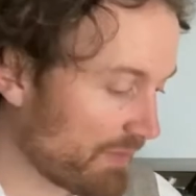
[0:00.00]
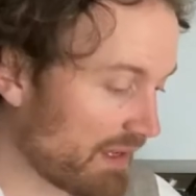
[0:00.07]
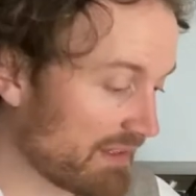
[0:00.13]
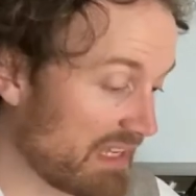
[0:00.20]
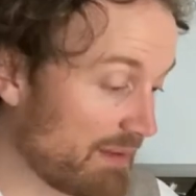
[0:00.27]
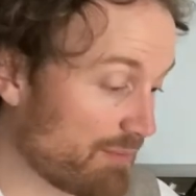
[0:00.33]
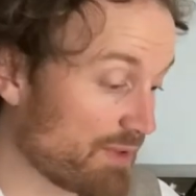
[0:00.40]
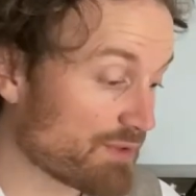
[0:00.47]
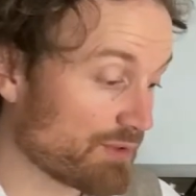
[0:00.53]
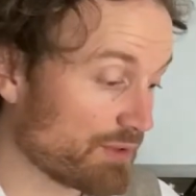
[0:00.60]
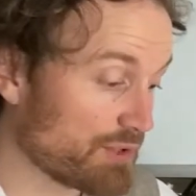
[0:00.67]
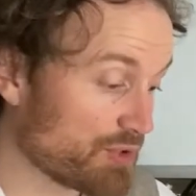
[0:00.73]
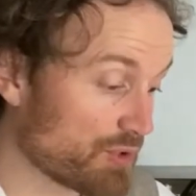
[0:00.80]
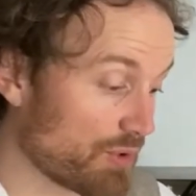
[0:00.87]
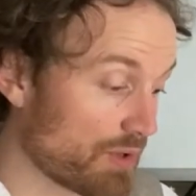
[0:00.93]
I keep this
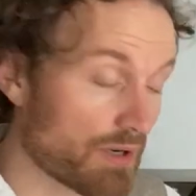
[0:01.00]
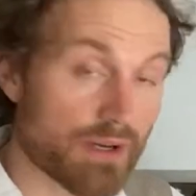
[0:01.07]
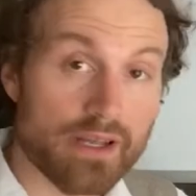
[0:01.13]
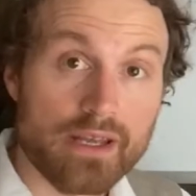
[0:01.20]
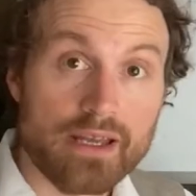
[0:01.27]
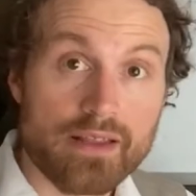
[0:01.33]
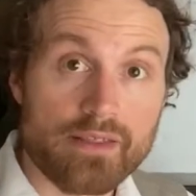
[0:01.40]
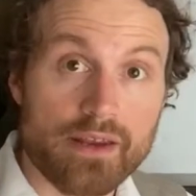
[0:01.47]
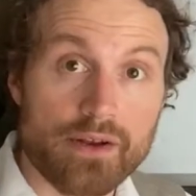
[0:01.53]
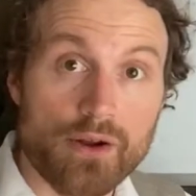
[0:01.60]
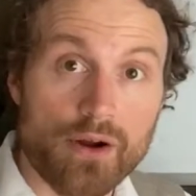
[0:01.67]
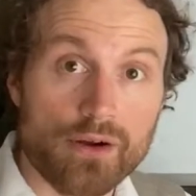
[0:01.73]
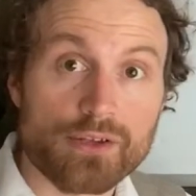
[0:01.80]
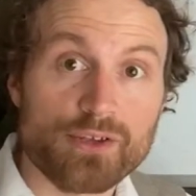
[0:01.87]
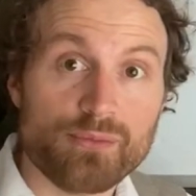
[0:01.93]
really short, that an
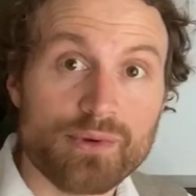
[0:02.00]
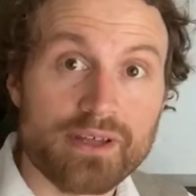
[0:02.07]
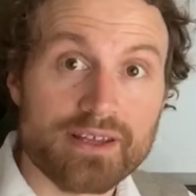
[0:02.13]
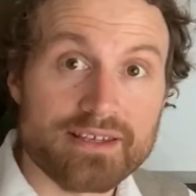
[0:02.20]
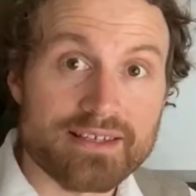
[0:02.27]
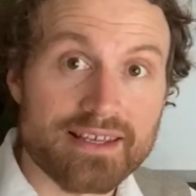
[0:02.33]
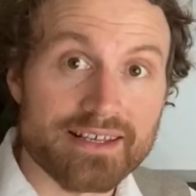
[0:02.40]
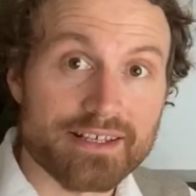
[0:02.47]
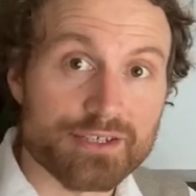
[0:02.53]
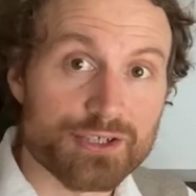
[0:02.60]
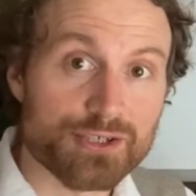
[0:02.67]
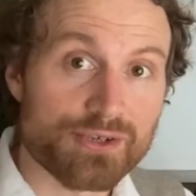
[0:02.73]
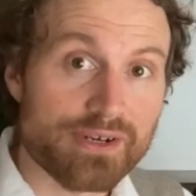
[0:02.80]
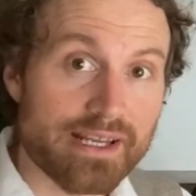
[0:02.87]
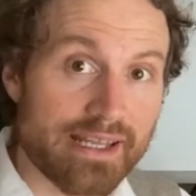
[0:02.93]
argument is like a
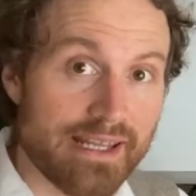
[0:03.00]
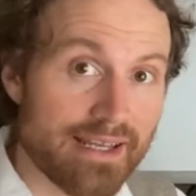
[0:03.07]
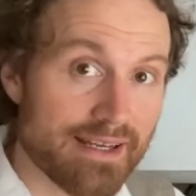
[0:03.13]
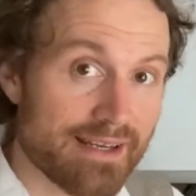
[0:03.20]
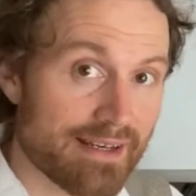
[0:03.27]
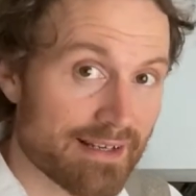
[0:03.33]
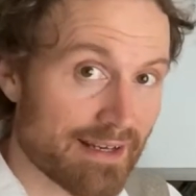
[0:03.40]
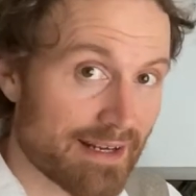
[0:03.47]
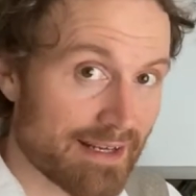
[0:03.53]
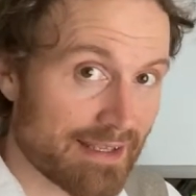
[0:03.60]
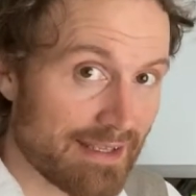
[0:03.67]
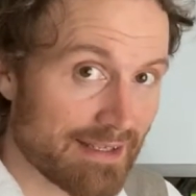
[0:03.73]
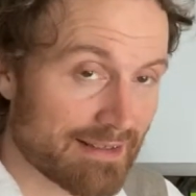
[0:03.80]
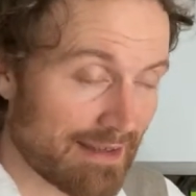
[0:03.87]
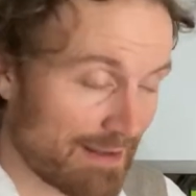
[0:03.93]
tree, kind of
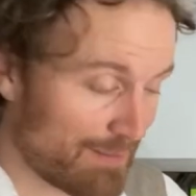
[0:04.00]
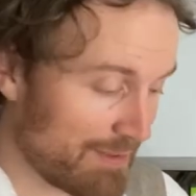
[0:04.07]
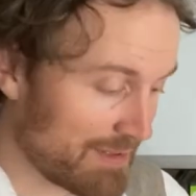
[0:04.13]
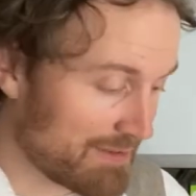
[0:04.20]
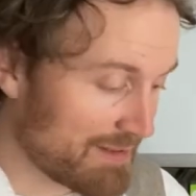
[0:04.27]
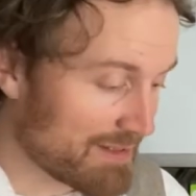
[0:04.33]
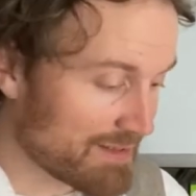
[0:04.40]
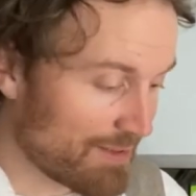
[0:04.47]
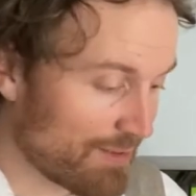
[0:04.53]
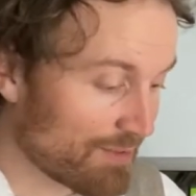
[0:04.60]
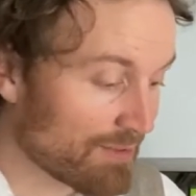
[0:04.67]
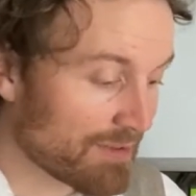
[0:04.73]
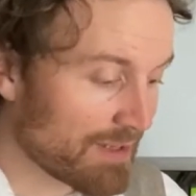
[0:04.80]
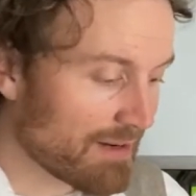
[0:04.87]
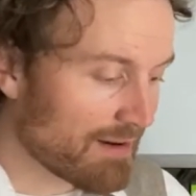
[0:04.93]
geeked out about this
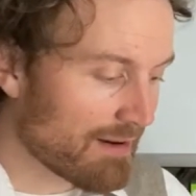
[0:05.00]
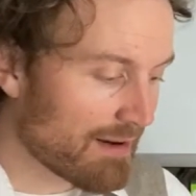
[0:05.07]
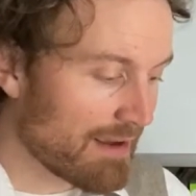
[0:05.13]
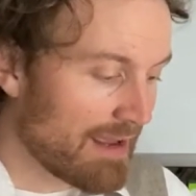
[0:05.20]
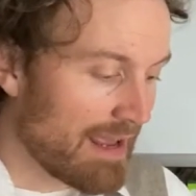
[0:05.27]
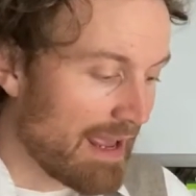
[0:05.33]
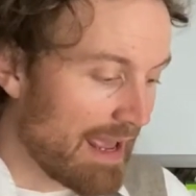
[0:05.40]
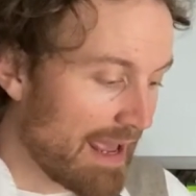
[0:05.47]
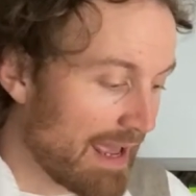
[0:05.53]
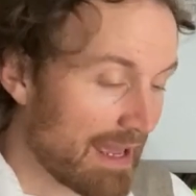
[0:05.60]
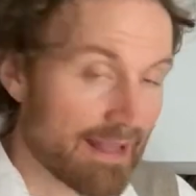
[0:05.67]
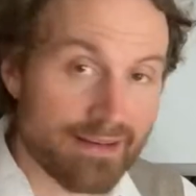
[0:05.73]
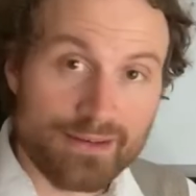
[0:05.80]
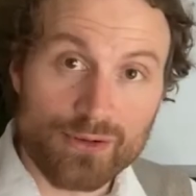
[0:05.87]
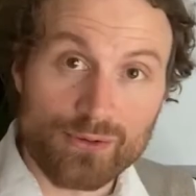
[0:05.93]
earlier,
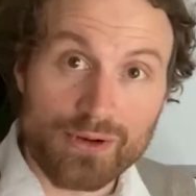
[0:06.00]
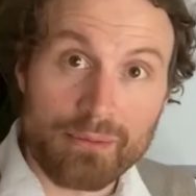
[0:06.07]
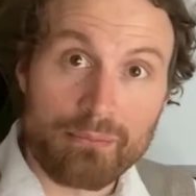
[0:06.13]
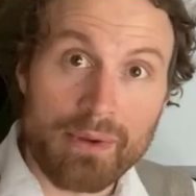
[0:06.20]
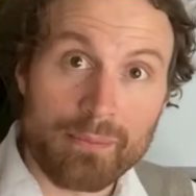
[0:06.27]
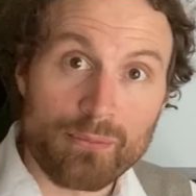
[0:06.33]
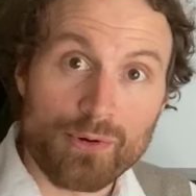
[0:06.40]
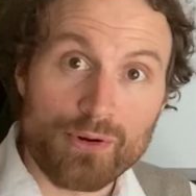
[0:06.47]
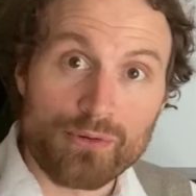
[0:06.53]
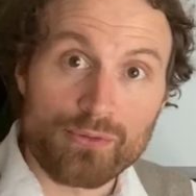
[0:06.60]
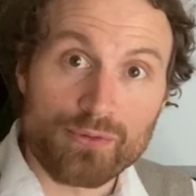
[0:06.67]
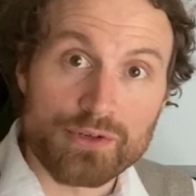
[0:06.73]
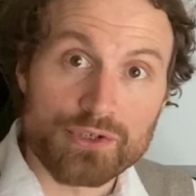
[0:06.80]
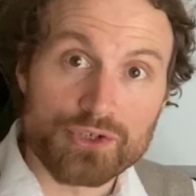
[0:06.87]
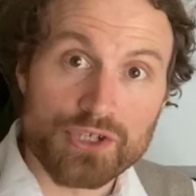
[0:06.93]
and to remember
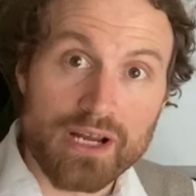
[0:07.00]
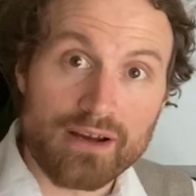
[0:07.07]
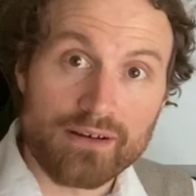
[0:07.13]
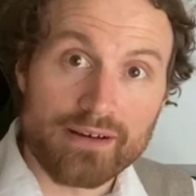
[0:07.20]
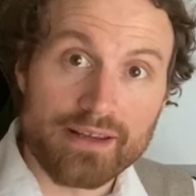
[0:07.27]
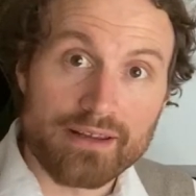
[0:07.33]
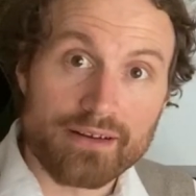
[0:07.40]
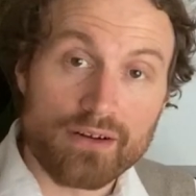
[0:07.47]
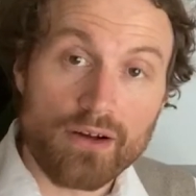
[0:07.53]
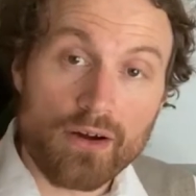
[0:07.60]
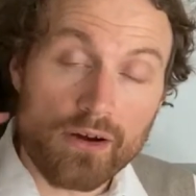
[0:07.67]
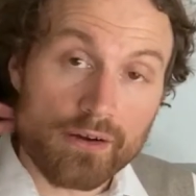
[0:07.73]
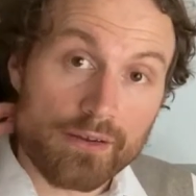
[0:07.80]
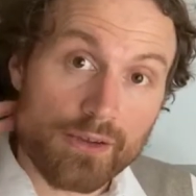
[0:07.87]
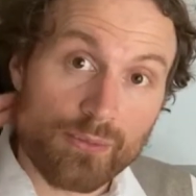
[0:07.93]
Rogerian
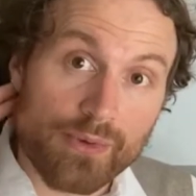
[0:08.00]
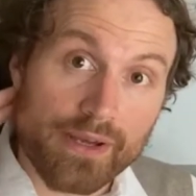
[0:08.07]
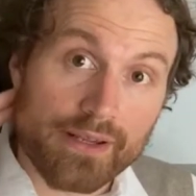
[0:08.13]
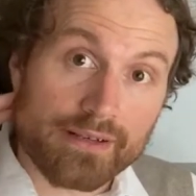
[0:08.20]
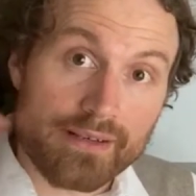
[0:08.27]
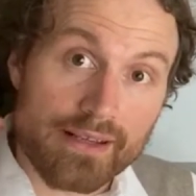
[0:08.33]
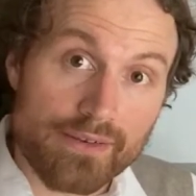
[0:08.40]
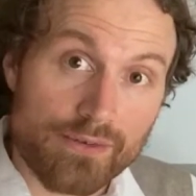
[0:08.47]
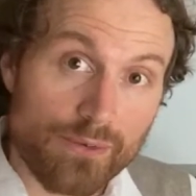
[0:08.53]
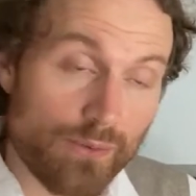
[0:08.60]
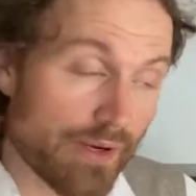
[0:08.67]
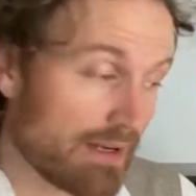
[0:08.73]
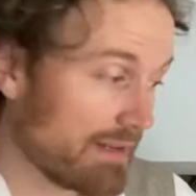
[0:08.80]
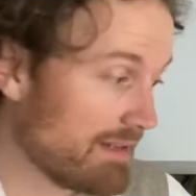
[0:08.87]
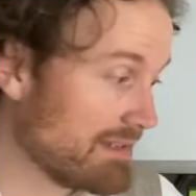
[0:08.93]
argument as a
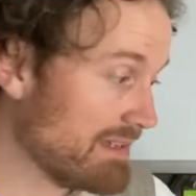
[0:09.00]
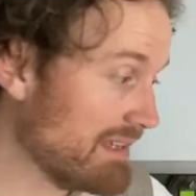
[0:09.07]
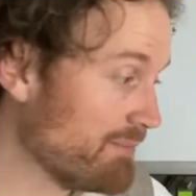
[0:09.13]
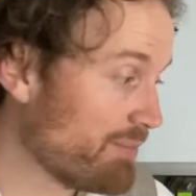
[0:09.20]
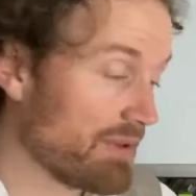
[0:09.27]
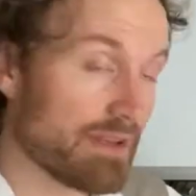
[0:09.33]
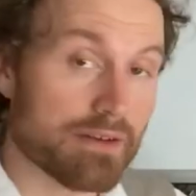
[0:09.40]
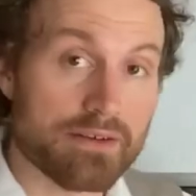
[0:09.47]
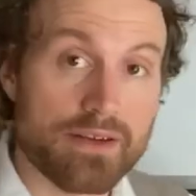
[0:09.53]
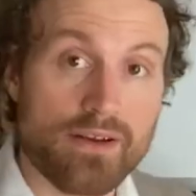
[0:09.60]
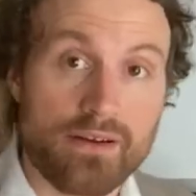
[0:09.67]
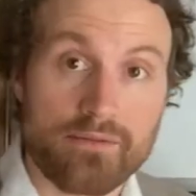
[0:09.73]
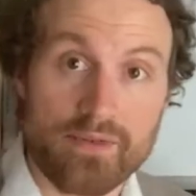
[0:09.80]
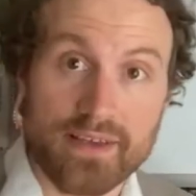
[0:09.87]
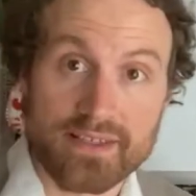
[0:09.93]
way to deepen your
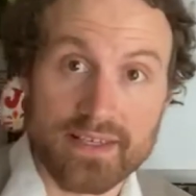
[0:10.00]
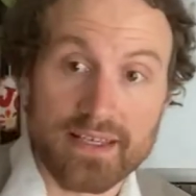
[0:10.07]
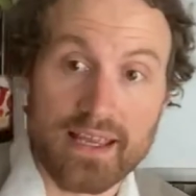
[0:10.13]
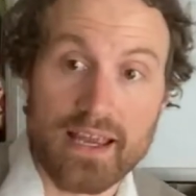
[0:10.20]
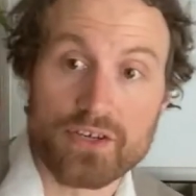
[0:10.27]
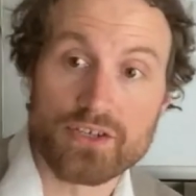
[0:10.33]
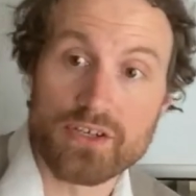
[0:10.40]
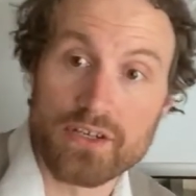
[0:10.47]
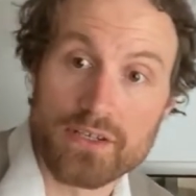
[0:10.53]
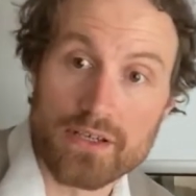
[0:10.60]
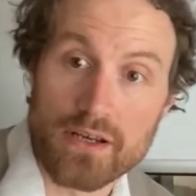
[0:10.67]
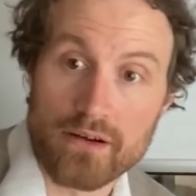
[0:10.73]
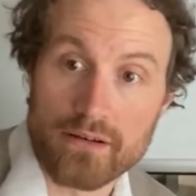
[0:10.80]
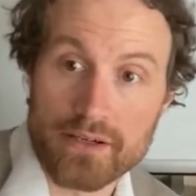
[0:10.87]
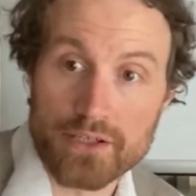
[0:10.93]
investigation into
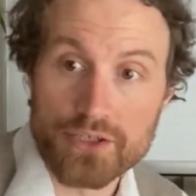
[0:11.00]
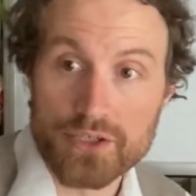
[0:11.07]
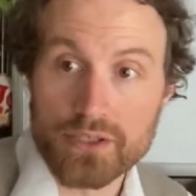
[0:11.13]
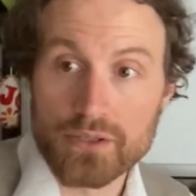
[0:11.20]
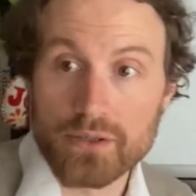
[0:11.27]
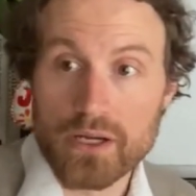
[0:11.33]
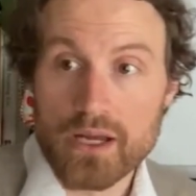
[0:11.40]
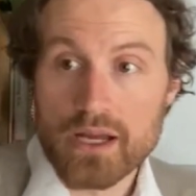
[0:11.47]
your issue.